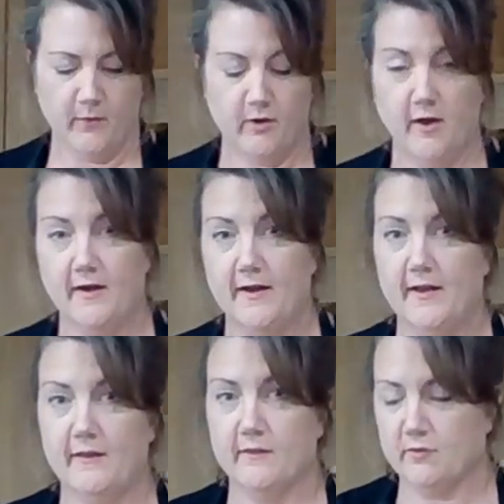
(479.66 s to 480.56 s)
we are not going to
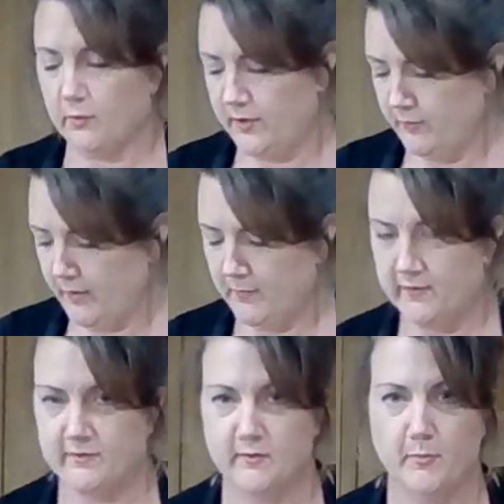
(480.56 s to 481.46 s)
need this whole cucumber.
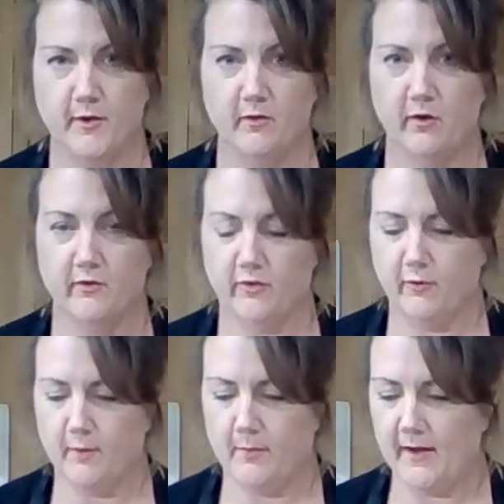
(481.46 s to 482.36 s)
This is a pretty large
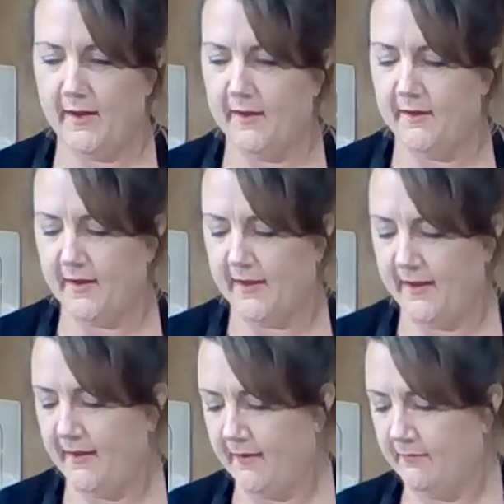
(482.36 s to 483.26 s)
cucumber, and I
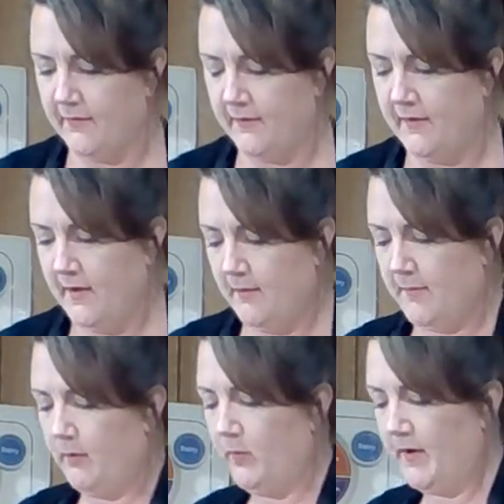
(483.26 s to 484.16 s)
have
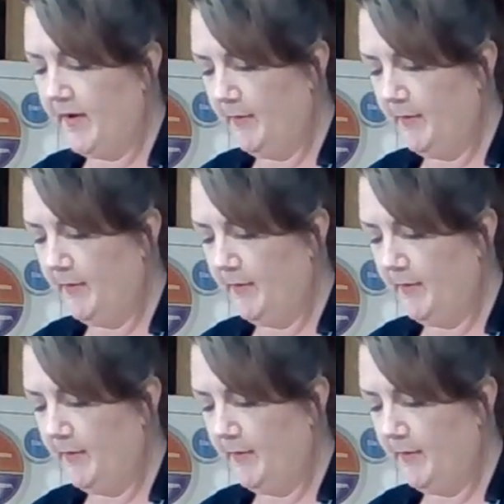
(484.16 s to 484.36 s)
my 1